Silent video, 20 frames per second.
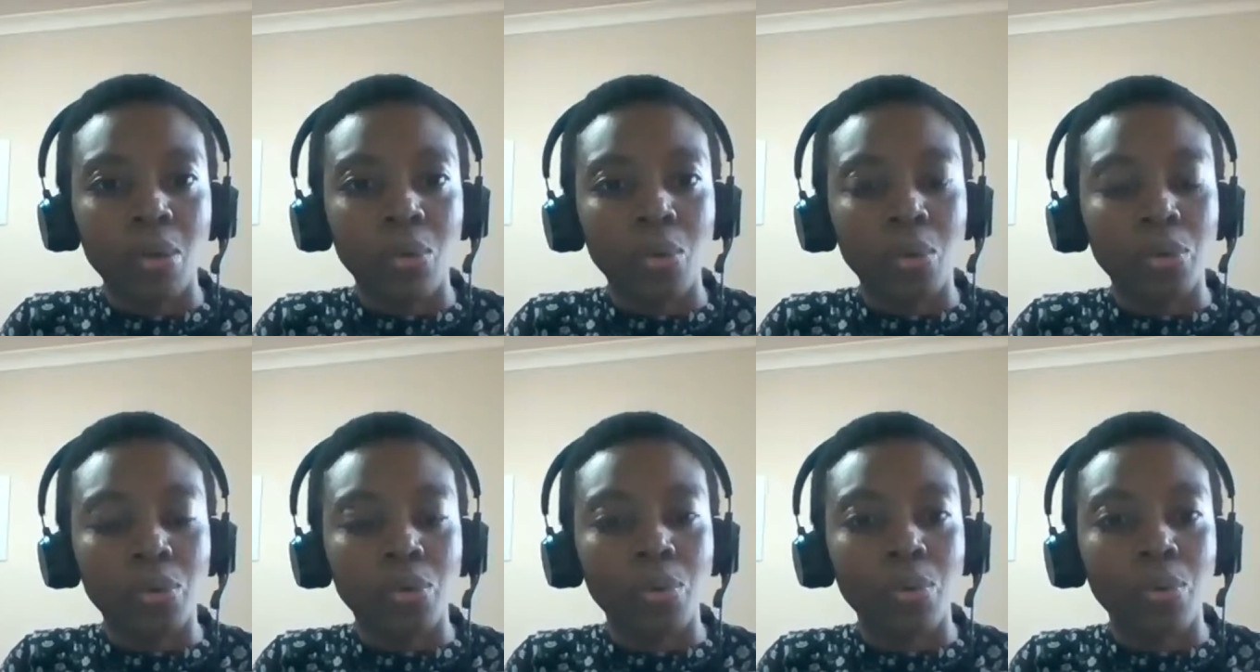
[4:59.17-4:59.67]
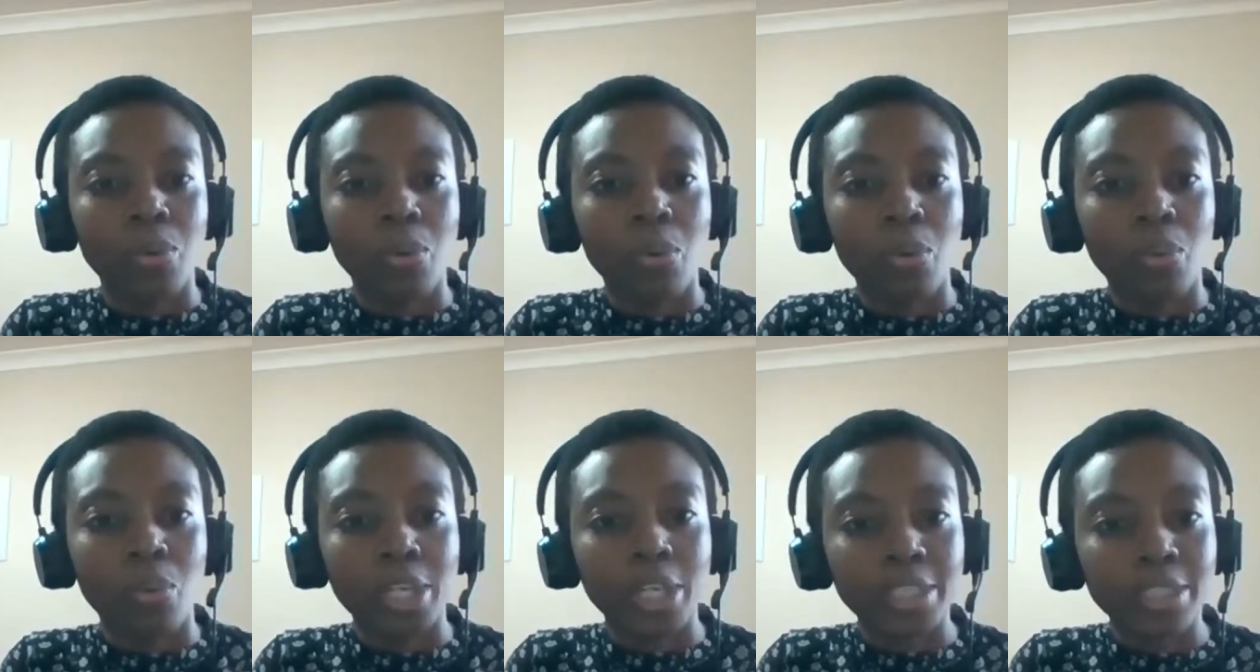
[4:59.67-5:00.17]
on
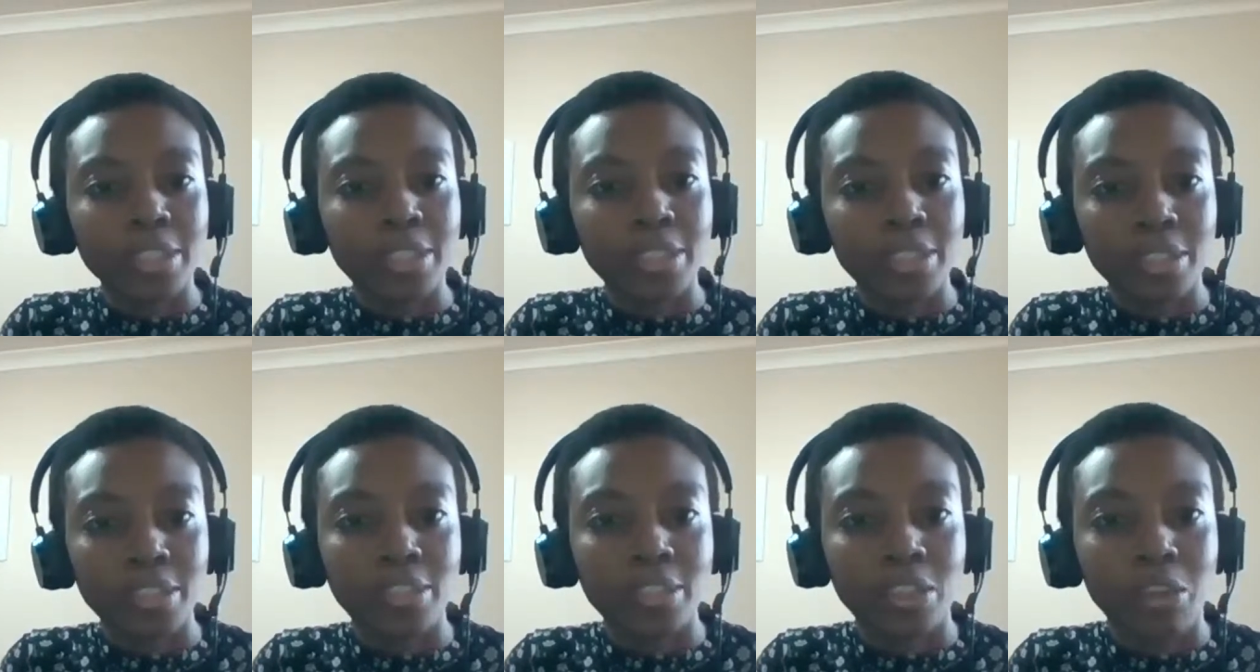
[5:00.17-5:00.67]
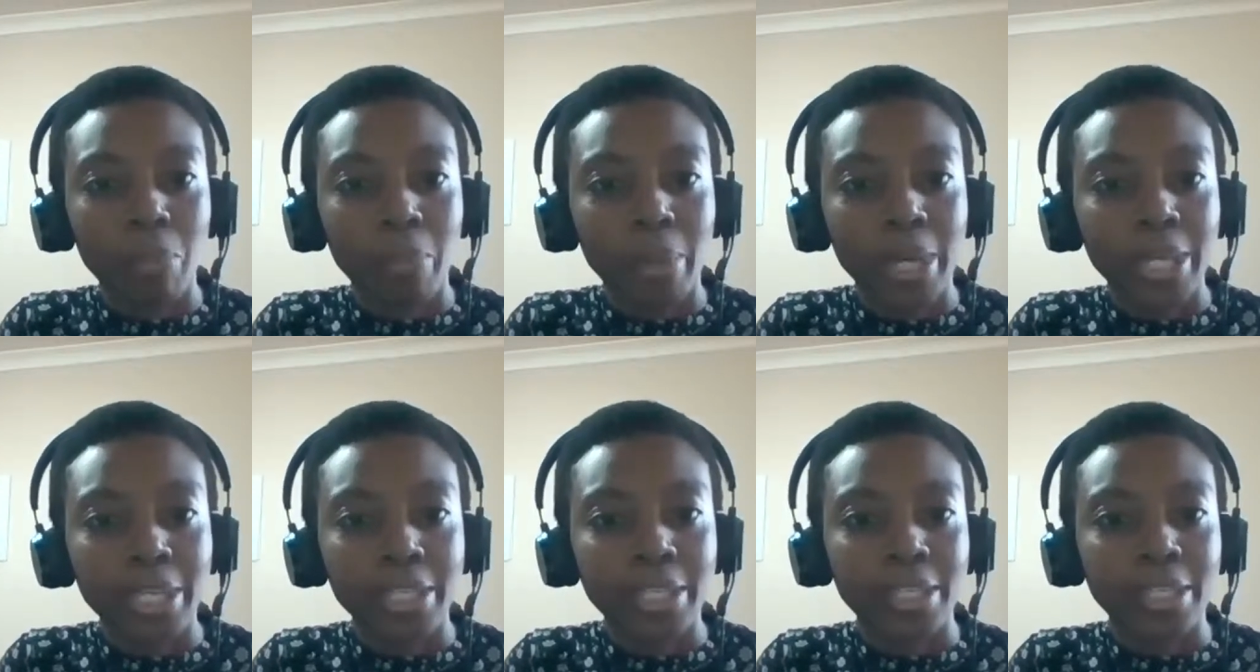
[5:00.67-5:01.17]
what artisanal
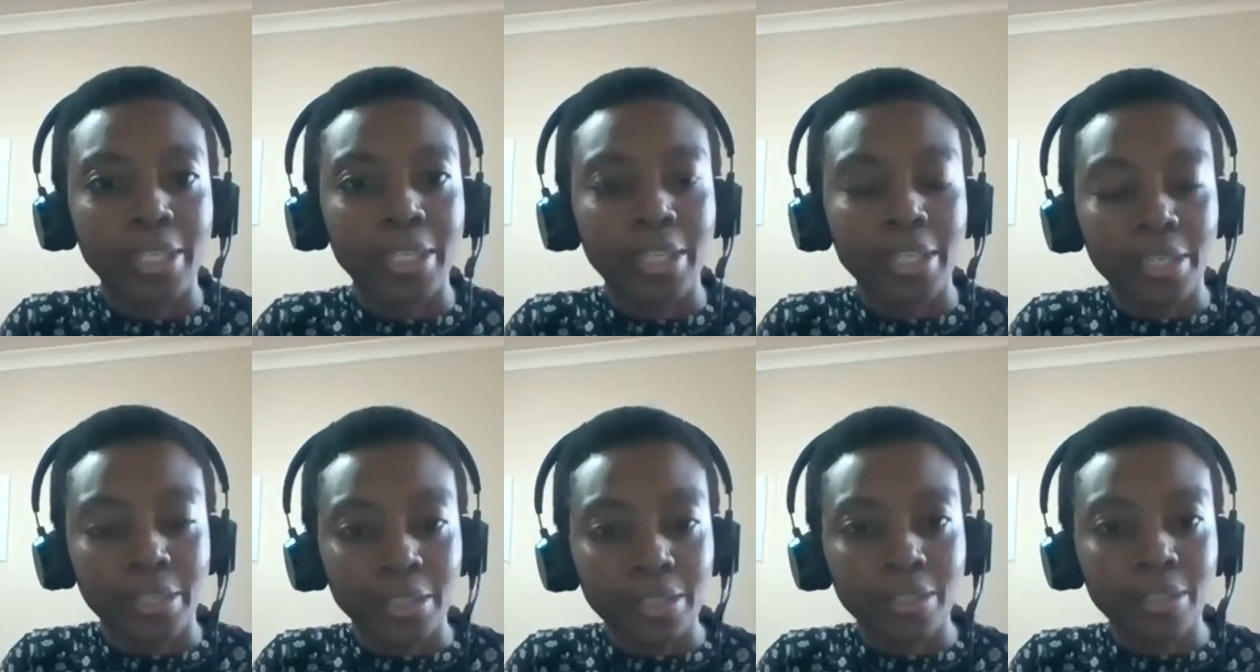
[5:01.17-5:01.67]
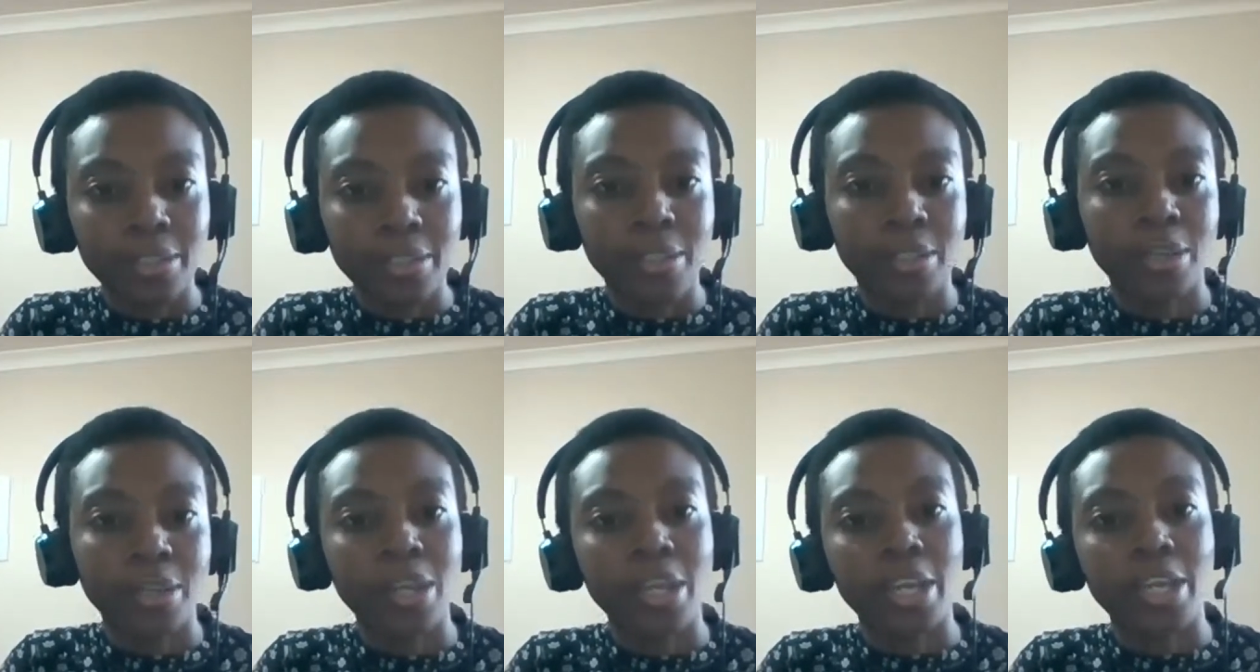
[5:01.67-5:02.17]
mining is
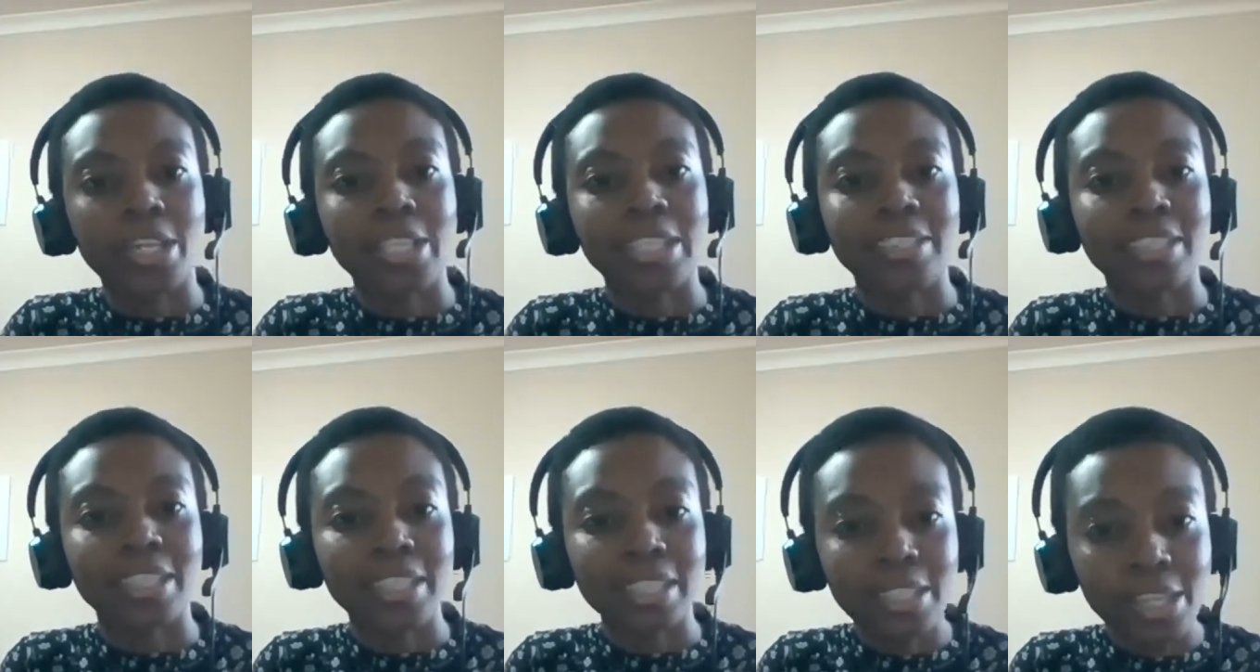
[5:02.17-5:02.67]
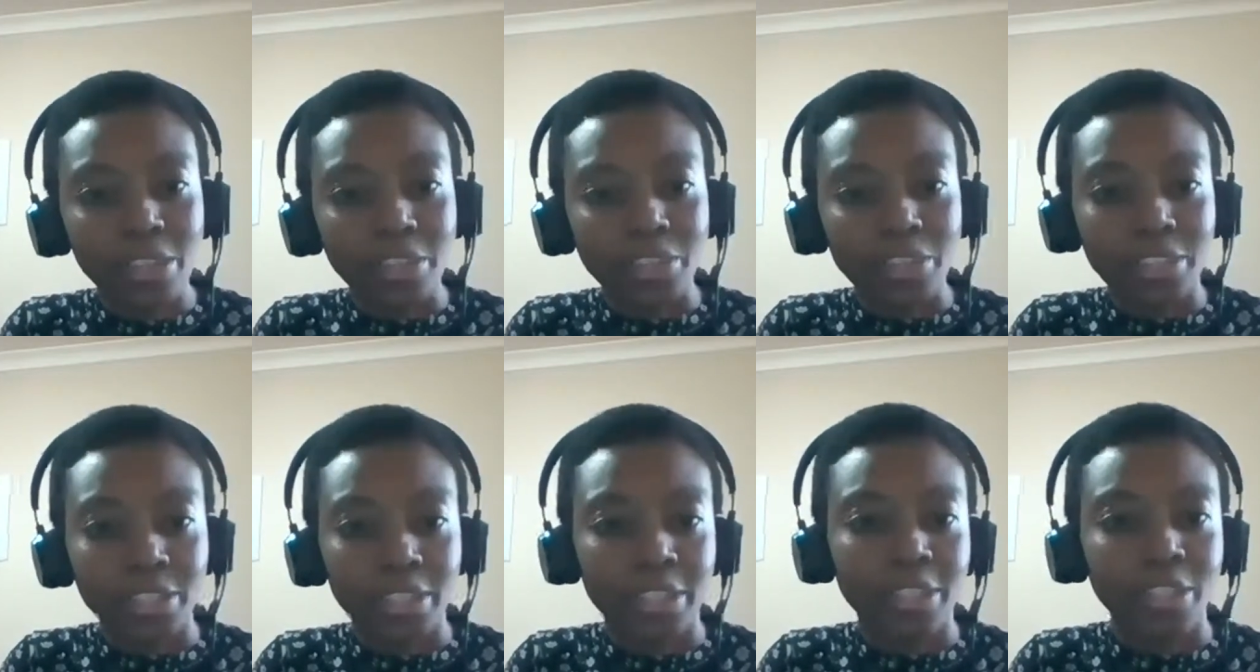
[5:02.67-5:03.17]
and its legal
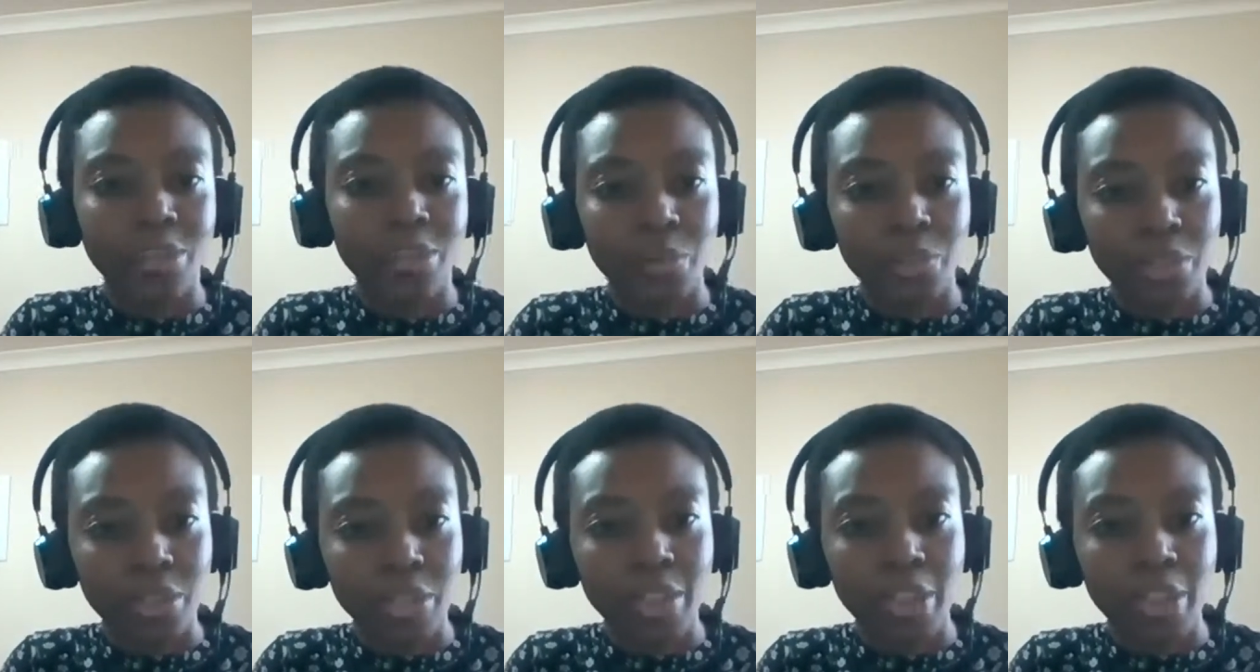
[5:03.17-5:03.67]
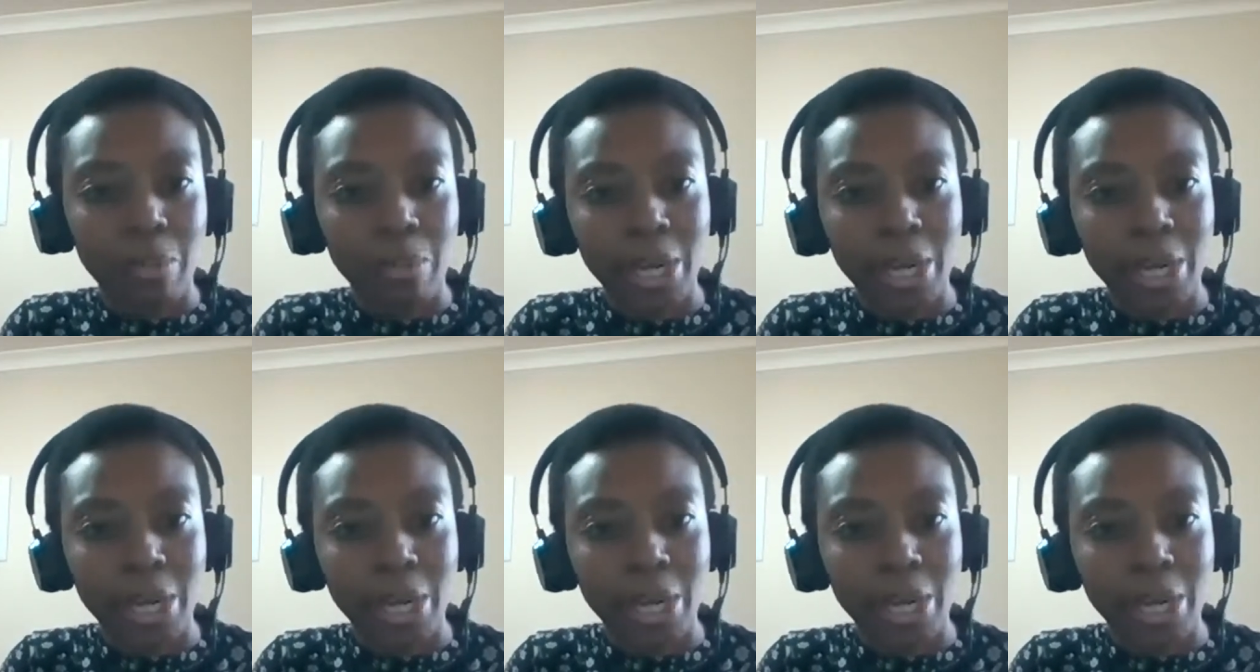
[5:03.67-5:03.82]
standing within the